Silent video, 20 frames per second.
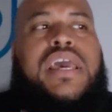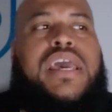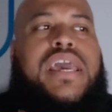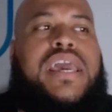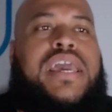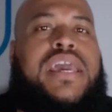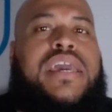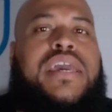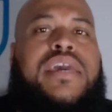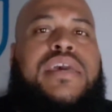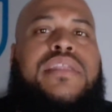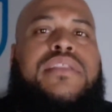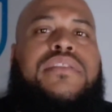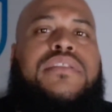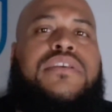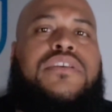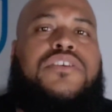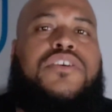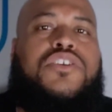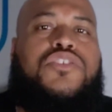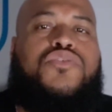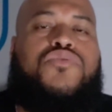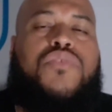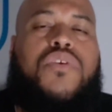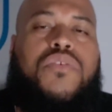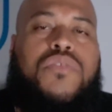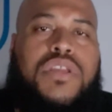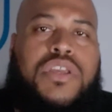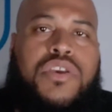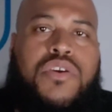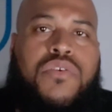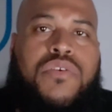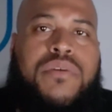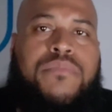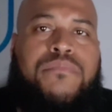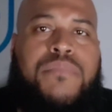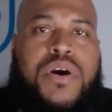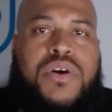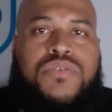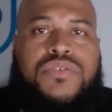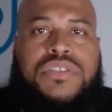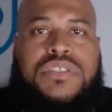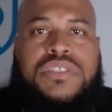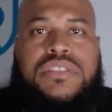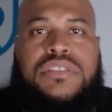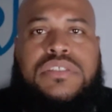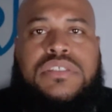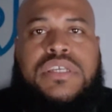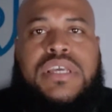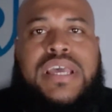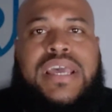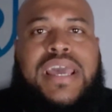and controlling your emotions